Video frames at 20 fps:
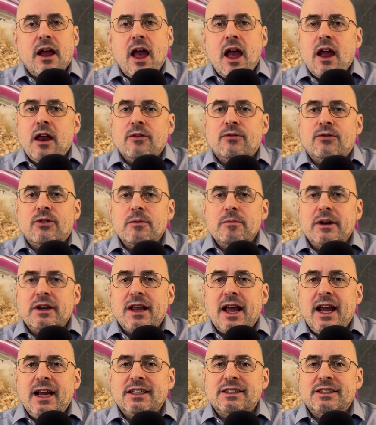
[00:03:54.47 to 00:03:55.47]
and
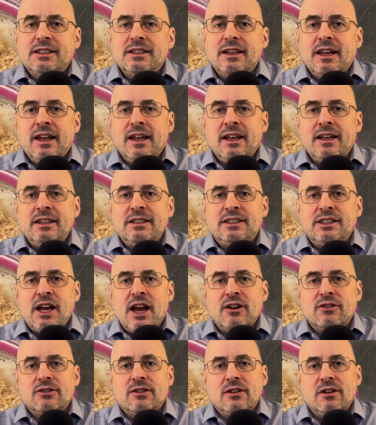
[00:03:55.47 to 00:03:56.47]
fermentation in
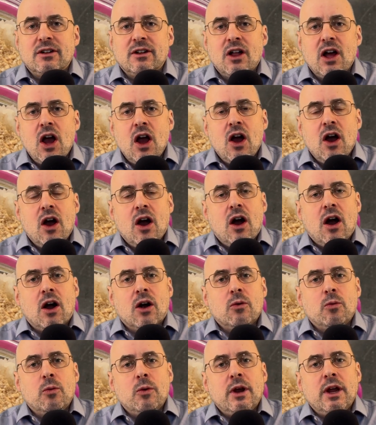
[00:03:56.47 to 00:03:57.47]
general?
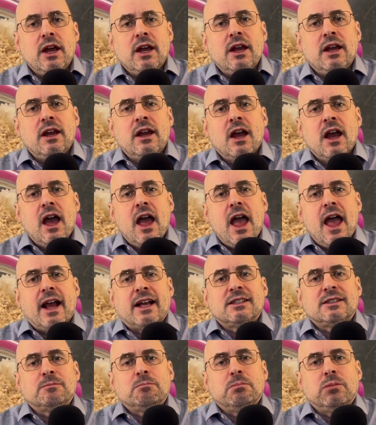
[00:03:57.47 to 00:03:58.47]
Are we
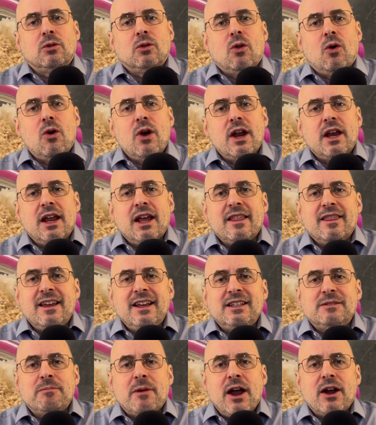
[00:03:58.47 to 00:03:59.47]
exploiting
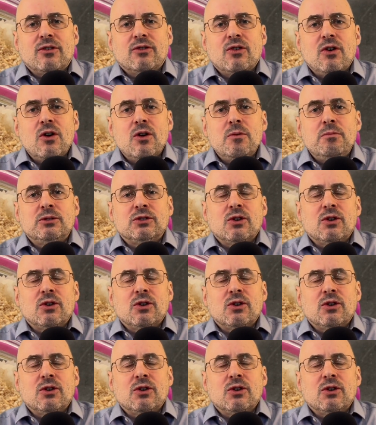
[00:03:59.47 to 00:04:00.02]
these microbes,